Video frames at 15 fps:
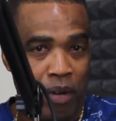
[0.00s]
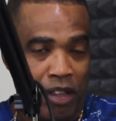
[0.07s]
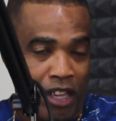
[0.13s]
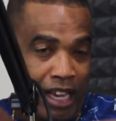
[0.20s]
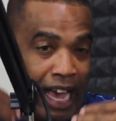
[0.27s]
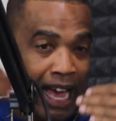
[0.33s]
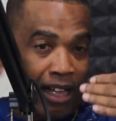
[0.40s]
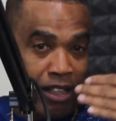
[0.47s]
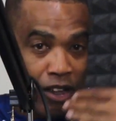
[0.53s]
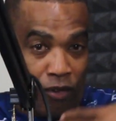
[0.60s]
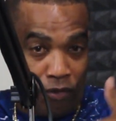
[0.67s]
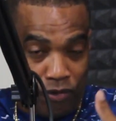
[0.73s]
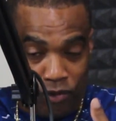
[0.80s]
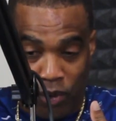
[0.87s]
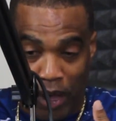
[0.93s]
you get your
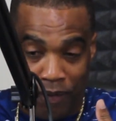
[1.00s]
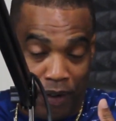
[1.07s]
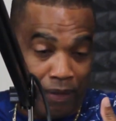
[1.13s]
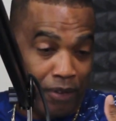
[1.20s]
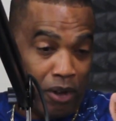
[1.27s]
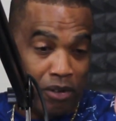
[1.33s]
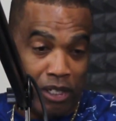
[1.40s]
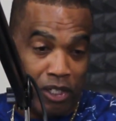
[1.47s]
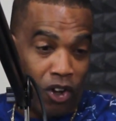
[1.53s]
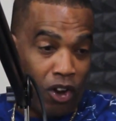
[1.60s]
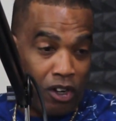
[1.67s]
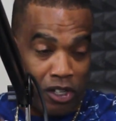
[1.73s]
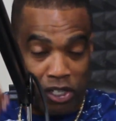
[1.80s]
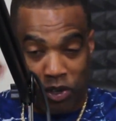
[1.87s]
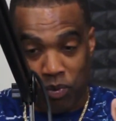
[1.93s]

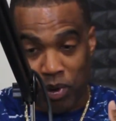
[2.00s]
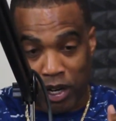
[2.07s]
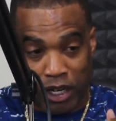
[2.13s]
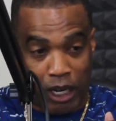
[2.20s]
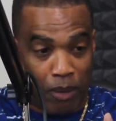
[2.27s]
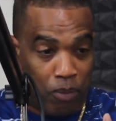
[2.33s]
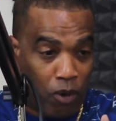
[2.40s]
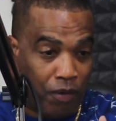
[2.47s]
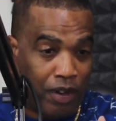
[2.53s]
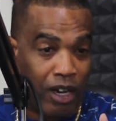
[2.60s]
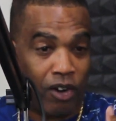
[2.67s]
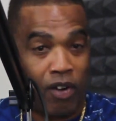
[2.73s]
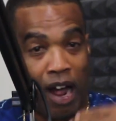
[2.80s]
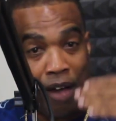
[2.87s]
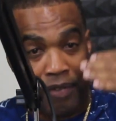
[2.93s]
$25,000, you work on improving
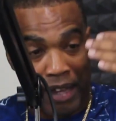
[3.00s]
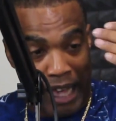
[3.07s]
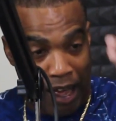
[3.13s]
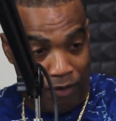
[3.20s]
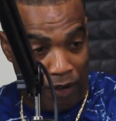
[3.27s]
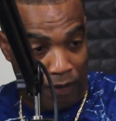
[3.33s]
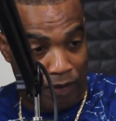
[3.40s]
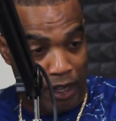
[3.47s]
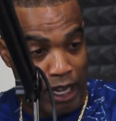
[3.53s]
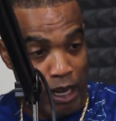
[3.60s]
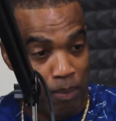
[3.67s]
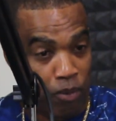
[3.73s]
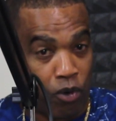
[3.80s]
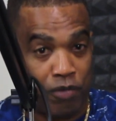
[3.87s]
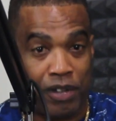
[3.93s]
your craft, you get 15, He
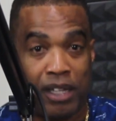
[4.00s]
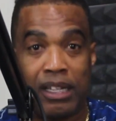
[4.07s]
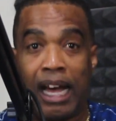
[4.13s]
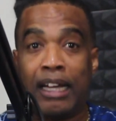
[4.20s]
improves this,